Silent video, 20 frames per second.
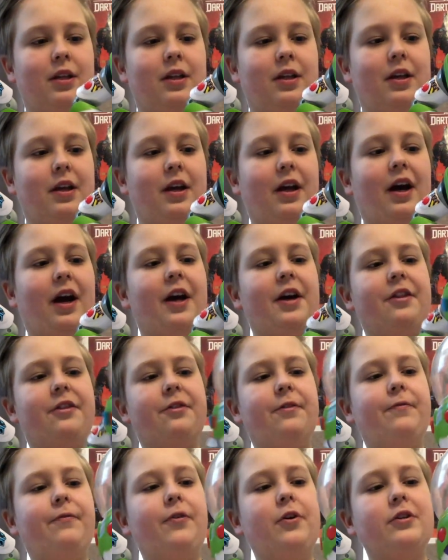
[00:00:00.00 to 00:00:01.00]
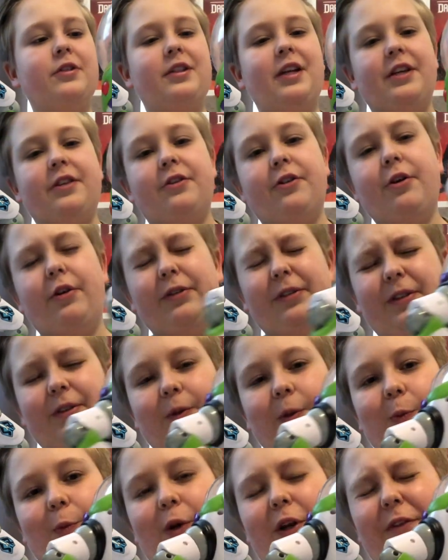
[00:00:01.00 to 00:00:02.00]
I first thought,
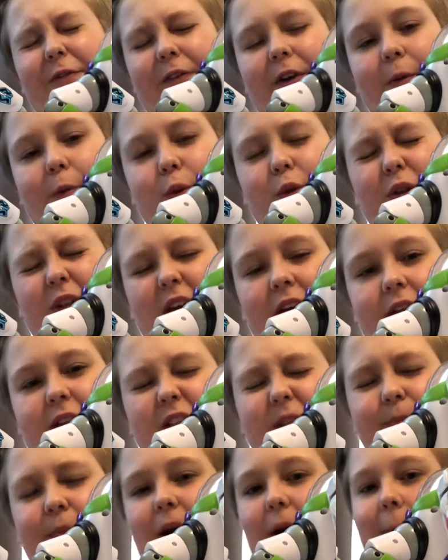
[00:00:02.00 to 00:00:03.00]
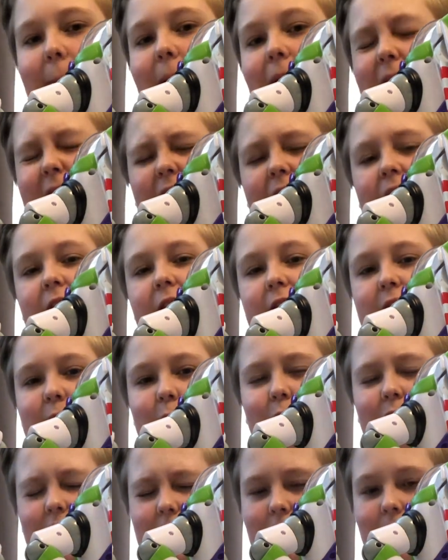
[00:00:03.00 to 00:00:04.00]
what if I would take this backpack and this
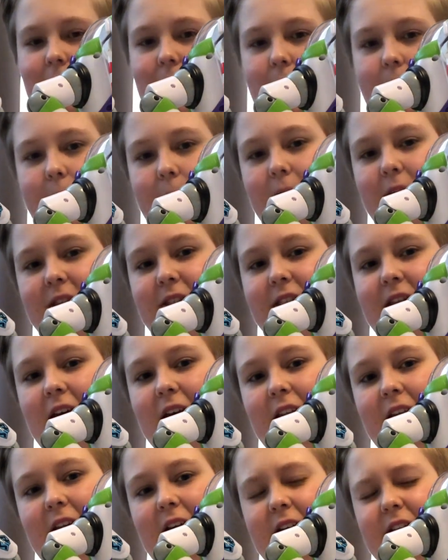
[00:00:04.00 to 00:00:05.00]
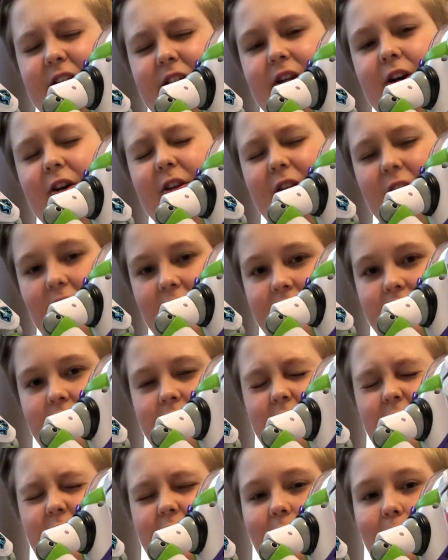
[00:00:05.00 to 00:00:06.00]
one? But sadly I saw that
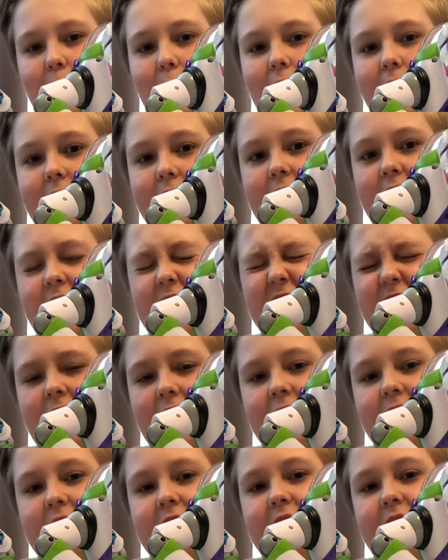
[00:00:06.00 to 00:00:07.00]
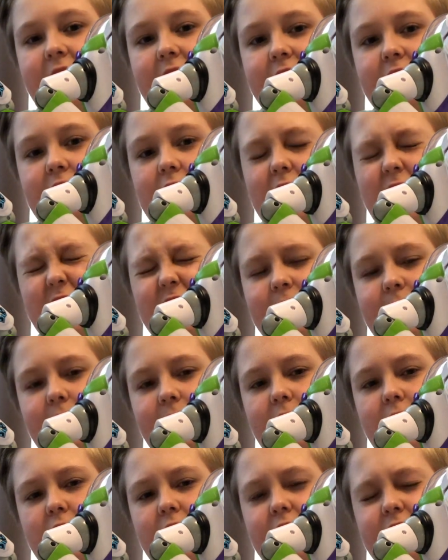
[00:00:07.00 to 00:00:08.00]
the White Collection and the Signature Collection
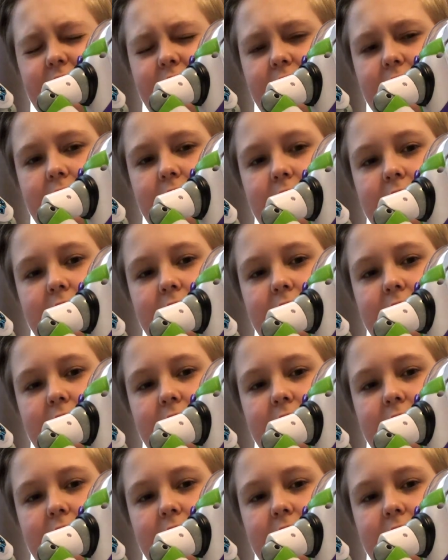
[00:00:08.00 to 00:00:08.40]
version